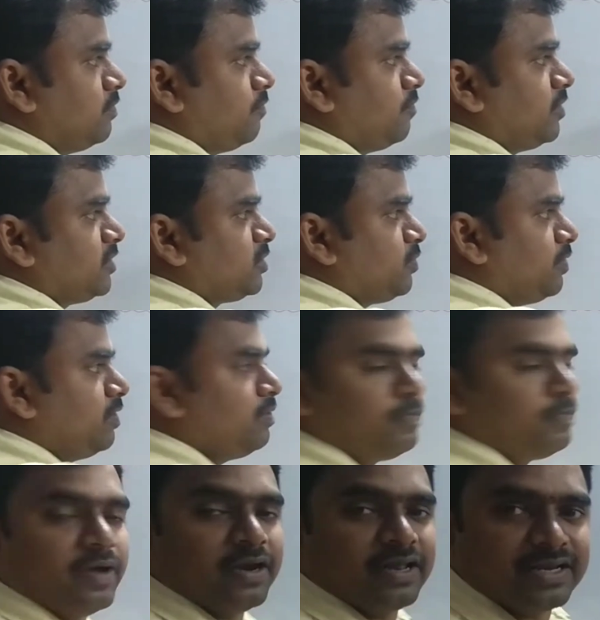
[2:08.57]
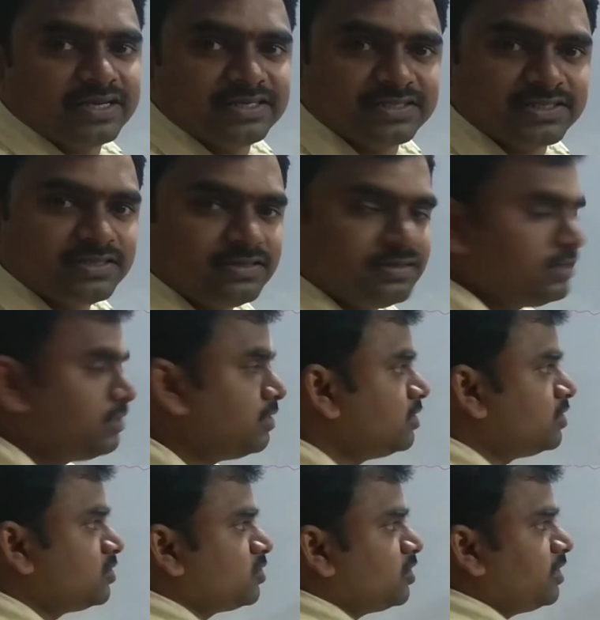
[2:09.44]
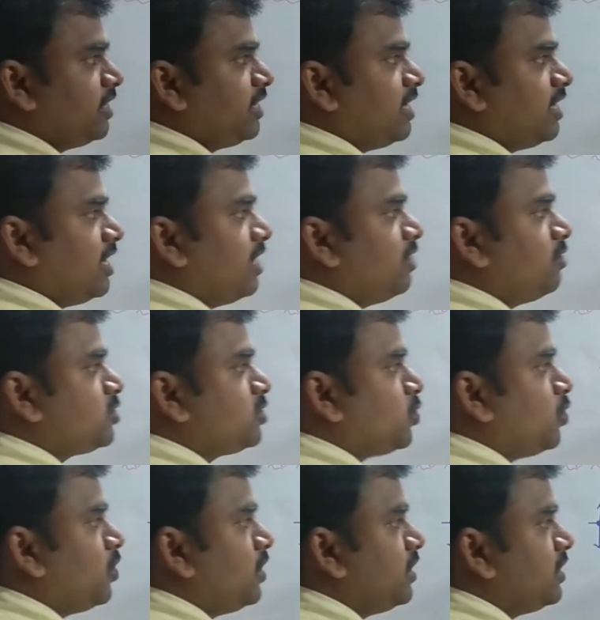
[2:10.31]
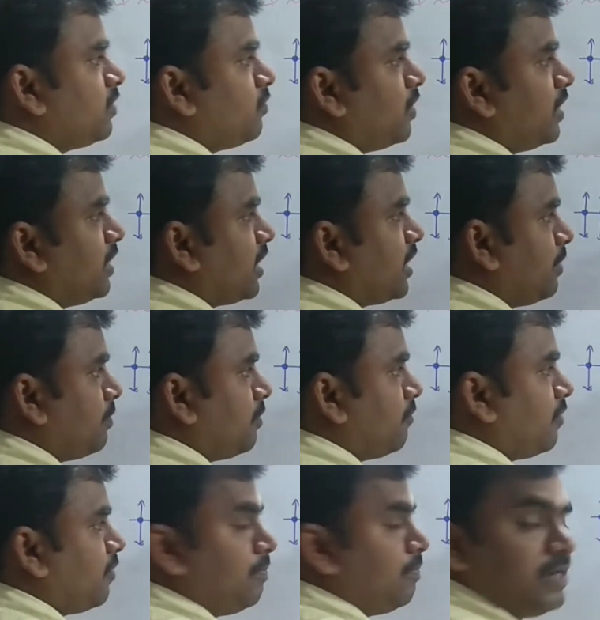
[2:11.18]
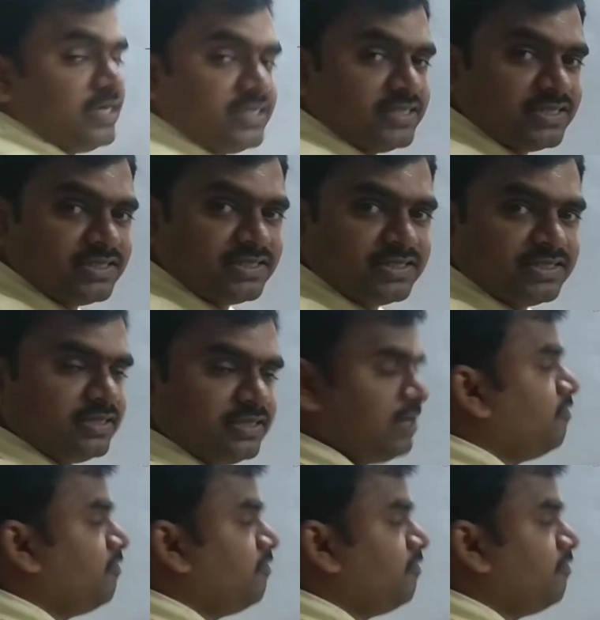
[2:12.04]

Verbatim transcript: first one polarizer so it allows only the one type of vibrations